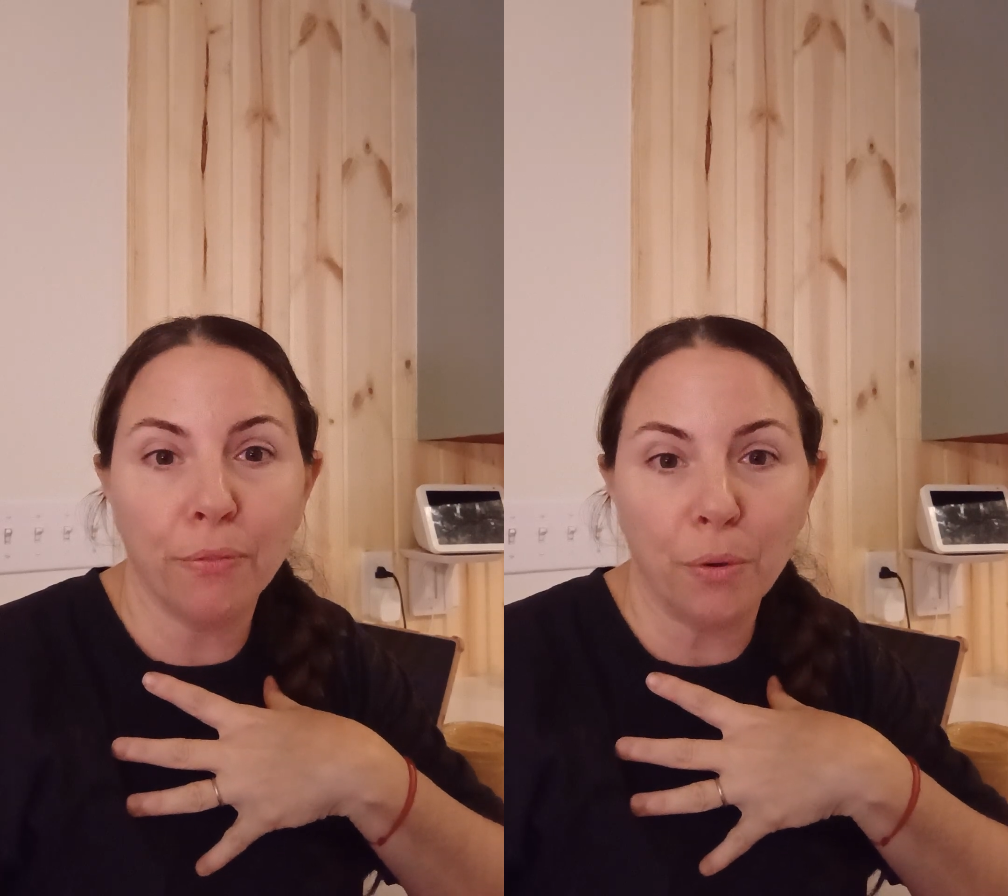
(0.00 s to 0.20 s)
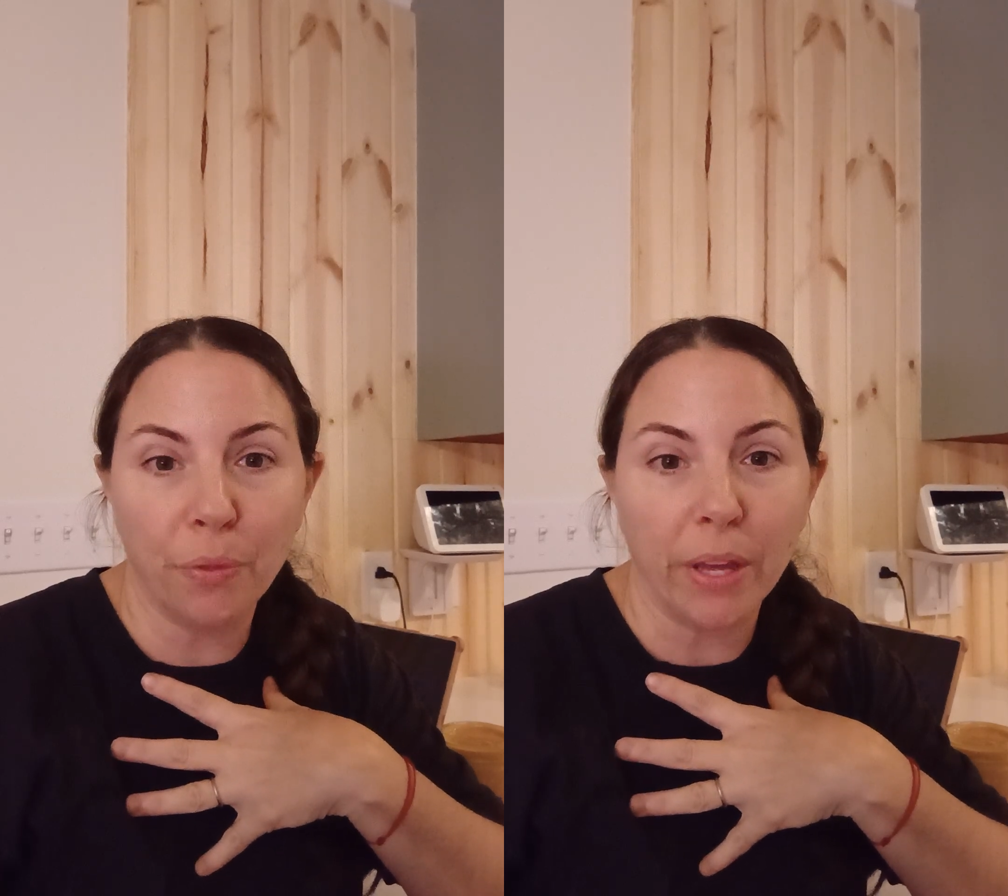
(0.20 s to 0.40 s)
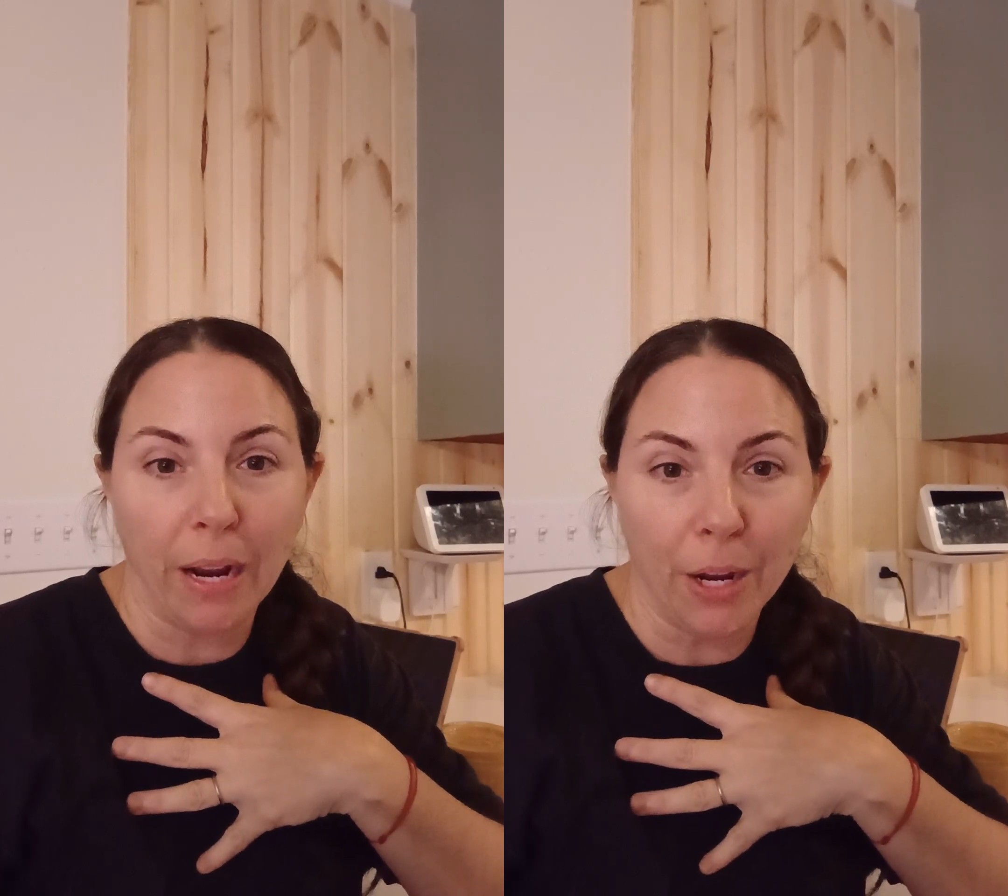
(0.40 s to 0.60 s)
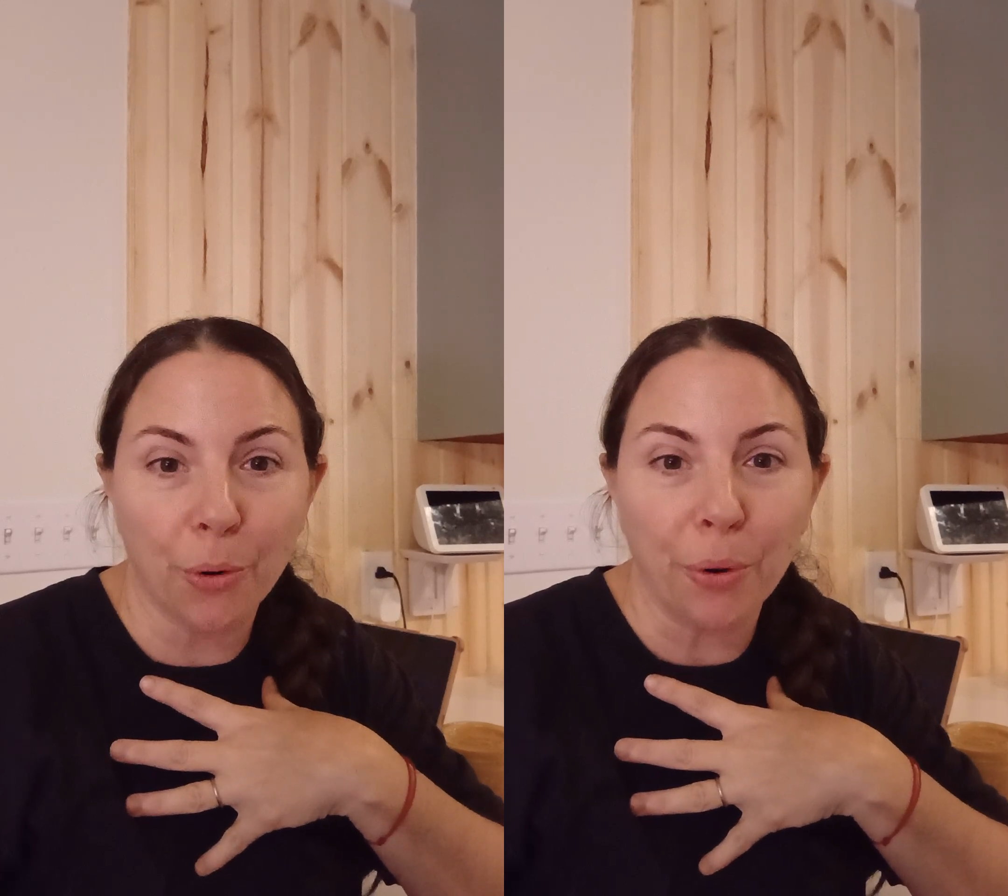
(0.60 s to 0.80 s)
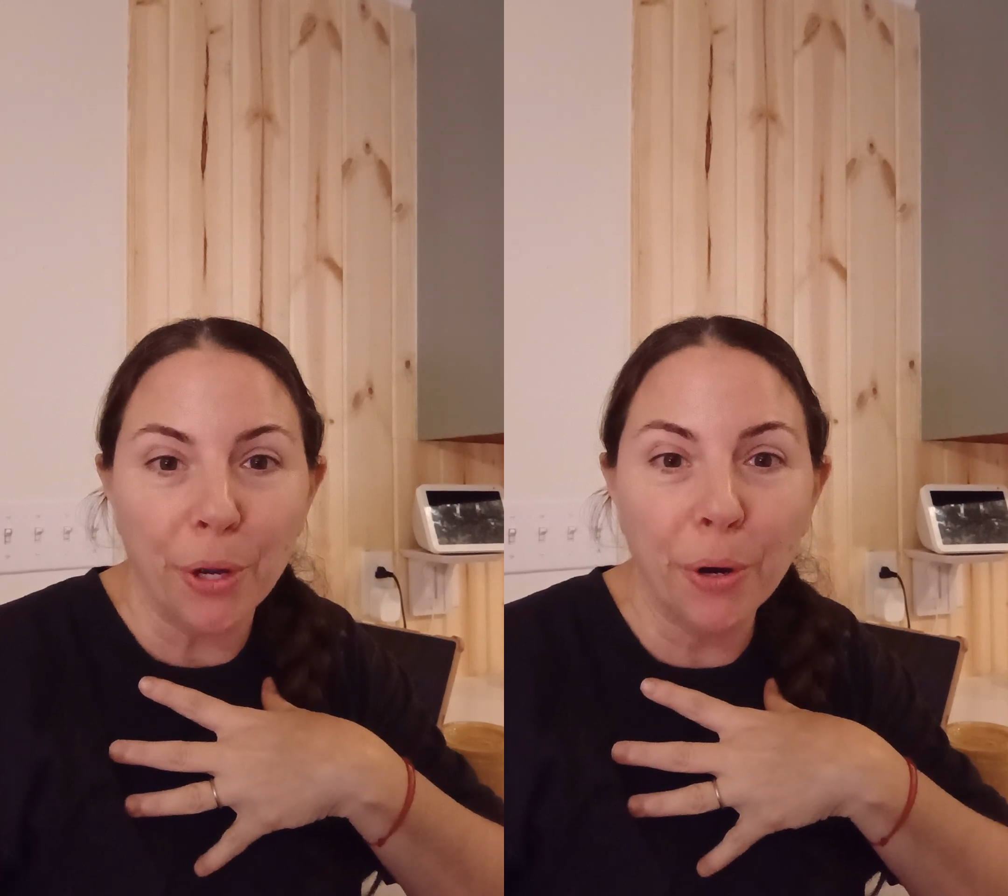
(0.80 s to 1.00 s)
food that I
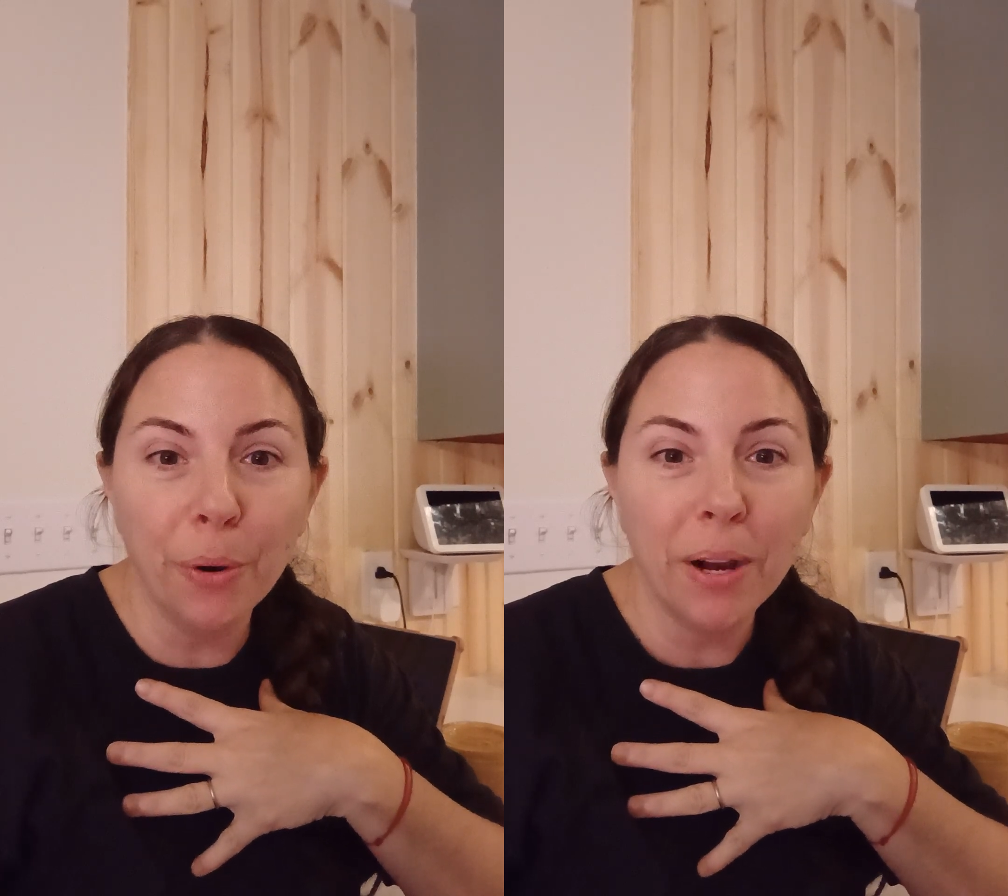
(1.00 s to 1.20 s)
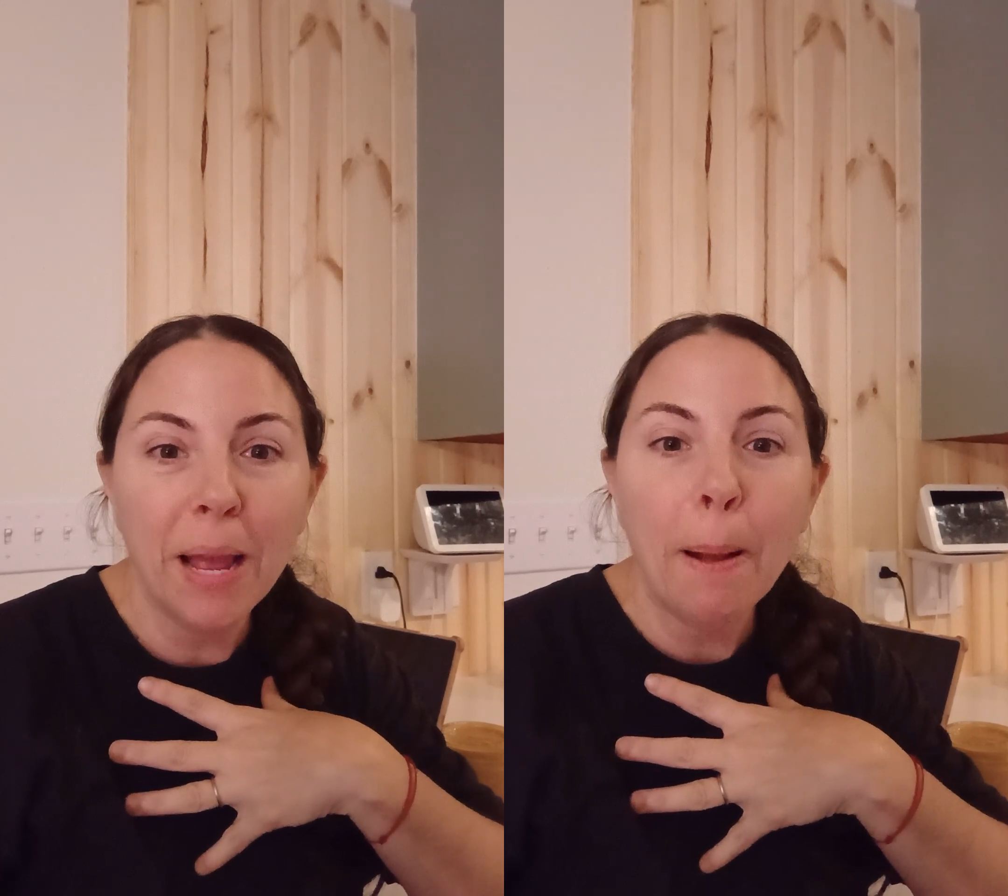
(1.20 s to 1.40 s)
grew.